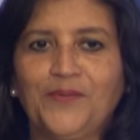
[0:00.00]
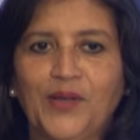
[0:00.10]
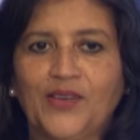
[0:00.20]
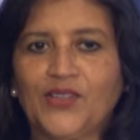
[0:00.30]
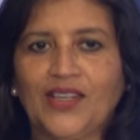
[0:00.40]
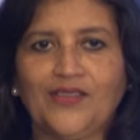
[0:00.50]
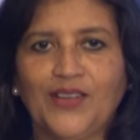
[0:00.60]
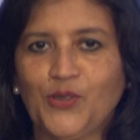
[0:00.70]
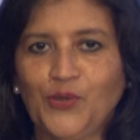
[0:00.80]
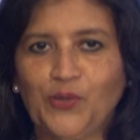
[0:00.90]
because
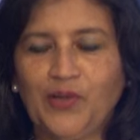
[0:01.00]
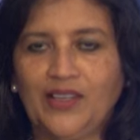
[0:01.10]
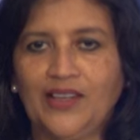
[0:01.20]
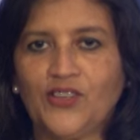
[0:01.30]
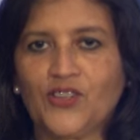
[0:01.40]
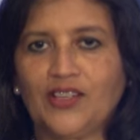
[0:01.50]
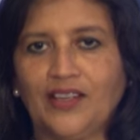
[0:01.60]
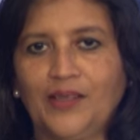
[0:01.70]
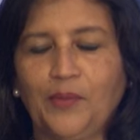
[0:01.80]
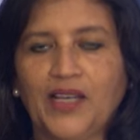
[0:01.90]
otherwise you would be lynched
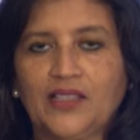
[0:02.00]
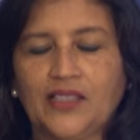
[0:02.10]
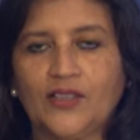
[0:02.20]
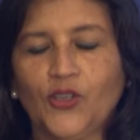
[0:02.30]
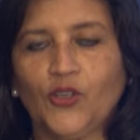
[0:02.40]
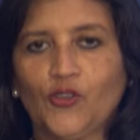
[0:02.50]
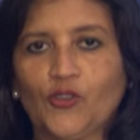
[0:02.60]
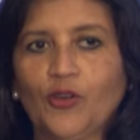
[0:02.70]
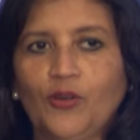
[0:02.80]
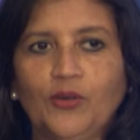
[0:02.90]
in the bus.
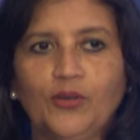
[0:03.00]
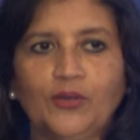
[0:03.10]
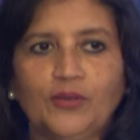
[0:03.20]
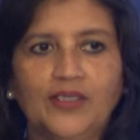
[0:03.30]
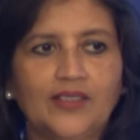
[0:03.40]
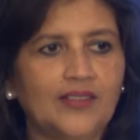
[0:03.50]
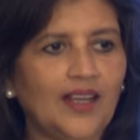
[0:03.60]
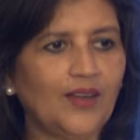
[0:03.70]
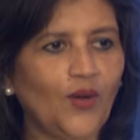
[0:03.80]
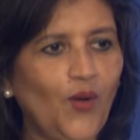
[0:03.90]
So it was
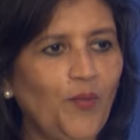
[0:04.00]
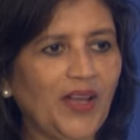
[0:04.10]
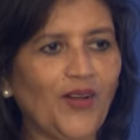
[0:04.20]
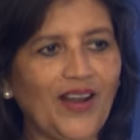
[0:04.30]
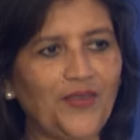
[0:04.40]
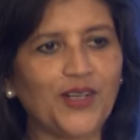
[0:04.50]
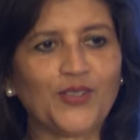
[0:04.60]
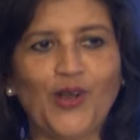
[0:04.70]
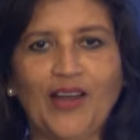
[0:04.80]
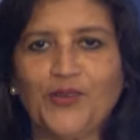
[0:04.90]
like, oh my God, I worked
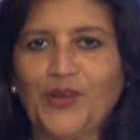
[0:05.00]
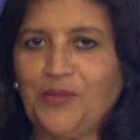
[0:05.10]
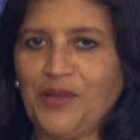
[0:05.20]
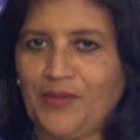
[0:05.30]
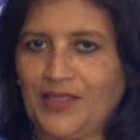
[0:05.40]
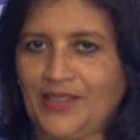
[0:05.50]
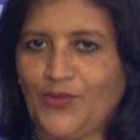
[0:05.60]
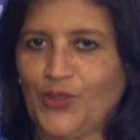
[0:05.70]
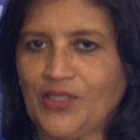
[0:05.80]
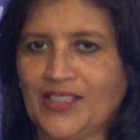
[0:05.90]
so hard to come here, but it
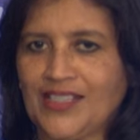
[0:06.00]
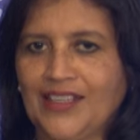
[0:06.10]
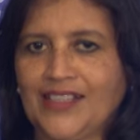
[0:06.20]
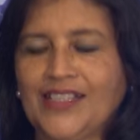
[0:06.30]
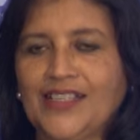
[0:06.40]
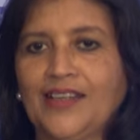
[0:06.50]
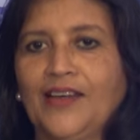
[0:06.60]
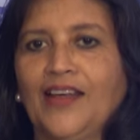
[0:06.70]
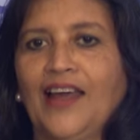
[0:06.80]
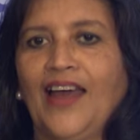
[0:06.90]
wasn't still a city.
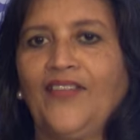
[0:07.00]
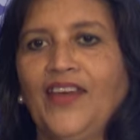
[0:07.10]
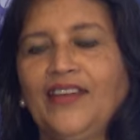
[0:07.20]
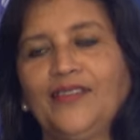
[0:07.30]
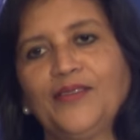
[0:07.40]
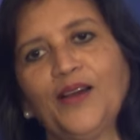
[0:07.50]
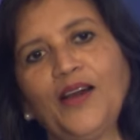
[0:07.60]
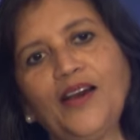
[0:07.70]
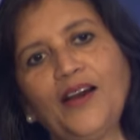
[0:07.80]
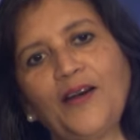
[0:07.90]
And then
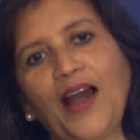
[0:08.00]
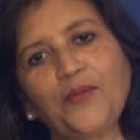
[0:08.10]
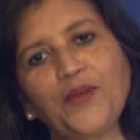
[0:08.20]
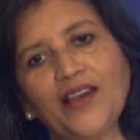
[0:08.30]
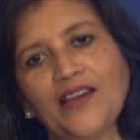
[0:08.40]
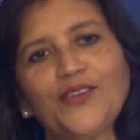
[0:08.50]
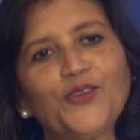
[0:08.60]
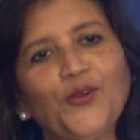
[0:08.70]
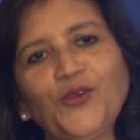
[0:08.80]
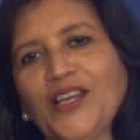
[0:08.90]
RBI,
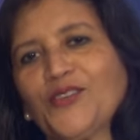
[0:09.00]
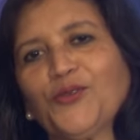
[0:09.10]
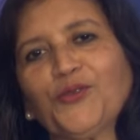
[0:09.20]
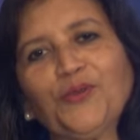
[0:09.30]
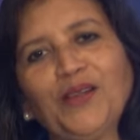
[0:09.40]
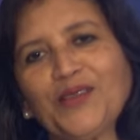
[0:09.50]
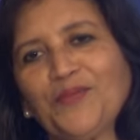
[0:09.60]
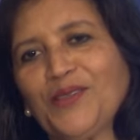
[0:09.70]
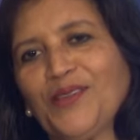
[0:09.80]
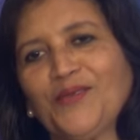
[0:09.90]
you know, takes you through
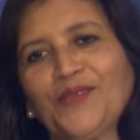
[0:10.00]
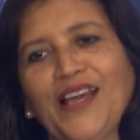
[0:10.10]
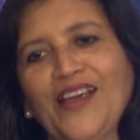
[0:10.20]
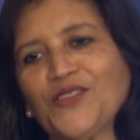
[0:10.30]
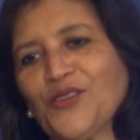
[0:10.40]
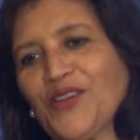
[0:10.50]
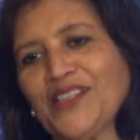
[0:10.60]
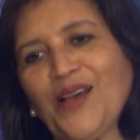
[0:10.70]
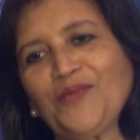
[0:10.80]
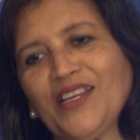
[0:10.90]
multiple layers of
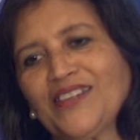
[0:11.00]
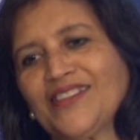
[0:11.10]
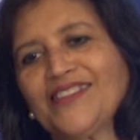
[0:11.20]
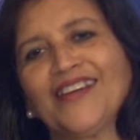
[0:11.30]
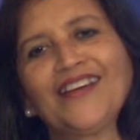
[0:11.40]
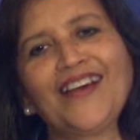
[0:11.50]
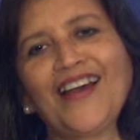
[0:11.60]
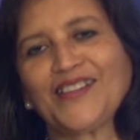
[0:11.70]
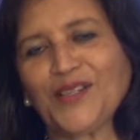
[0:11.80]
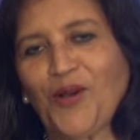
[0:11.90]
examination.
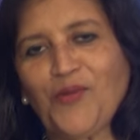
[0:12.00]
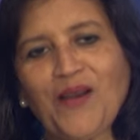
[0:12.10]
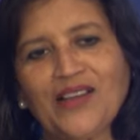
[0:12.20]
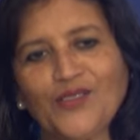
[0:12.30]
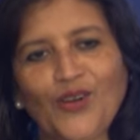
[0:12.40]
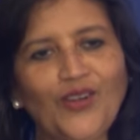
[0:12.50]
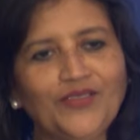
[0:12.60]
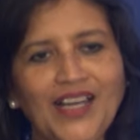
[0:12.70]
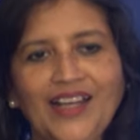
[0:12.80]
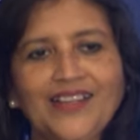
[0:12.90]
I somehow passed all
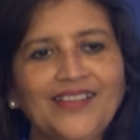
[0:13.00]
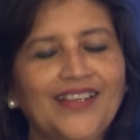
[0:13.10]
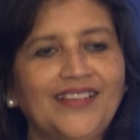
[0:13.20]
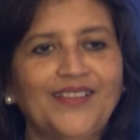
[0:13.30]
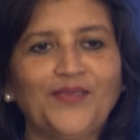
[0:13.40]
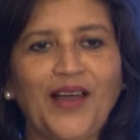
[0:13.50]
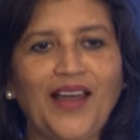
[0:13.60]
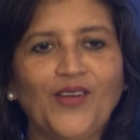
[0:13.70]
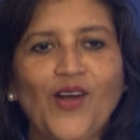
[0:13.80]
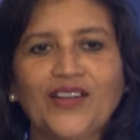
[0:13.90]
of that. And then
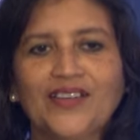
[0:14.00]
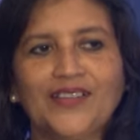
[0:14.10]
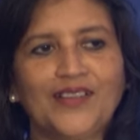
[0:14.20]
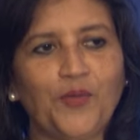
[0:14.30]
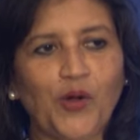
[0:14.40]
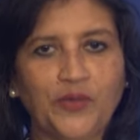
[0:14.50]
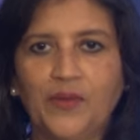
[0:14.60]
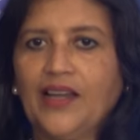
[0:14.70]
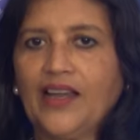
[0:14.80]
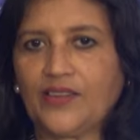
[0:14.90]
I got an
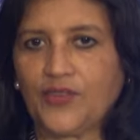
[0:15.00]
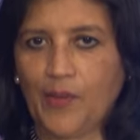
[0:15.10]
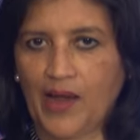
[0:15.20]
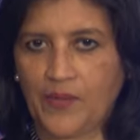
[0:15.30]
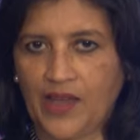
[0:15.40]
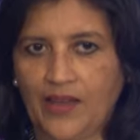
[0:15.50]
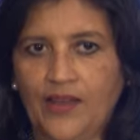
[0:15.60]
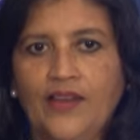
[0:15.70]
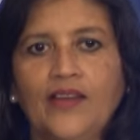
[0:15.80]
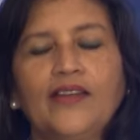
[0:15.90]
appointment letter from RBI.
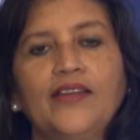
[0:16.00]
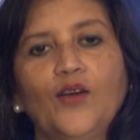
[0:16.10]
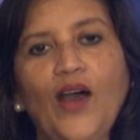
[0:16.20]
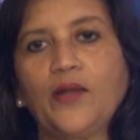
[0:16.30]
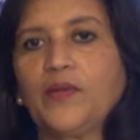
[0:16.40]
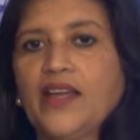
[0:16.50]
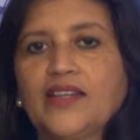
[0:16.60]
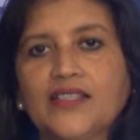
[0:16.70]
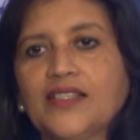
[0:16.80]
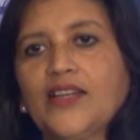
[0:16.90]
Now, RBI
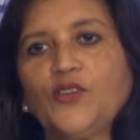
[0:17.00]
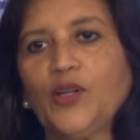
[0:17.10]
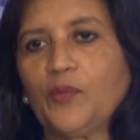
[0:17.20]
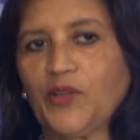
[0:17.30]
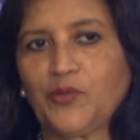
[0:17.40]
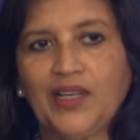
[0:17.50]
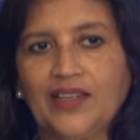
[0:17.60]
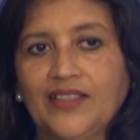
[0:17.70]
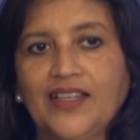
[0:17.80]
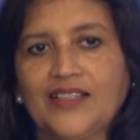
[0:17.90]
doesn't send you an appointment
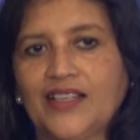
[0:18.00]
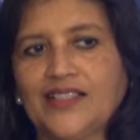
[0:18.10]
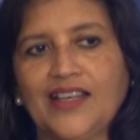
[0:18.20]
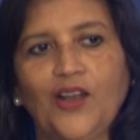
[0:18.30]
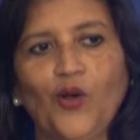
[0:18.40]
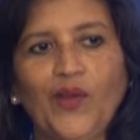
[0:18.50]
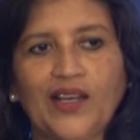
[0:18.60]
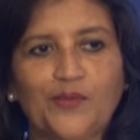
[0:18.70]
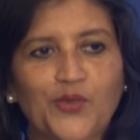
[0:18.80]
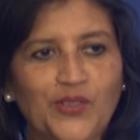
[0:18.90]
letter that says, hello,
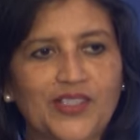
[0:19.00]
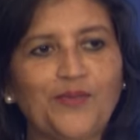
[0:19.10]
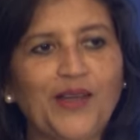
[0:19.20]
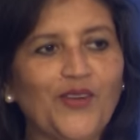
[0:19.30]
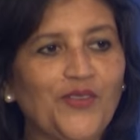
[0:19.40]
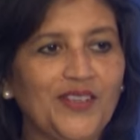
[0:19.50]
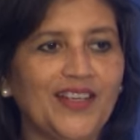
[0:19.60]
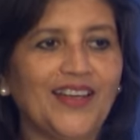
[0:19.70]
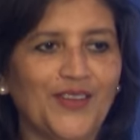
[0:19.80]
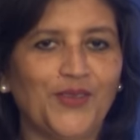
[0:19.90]
welcome to Reserve Bank of
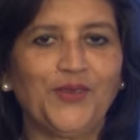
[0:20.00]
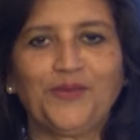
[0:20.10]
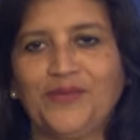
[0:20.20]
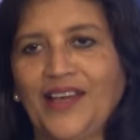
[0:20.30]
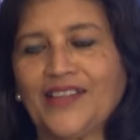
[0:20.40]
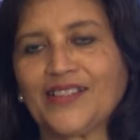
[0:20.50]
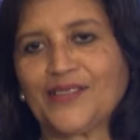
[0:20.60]
India, like, you know, nice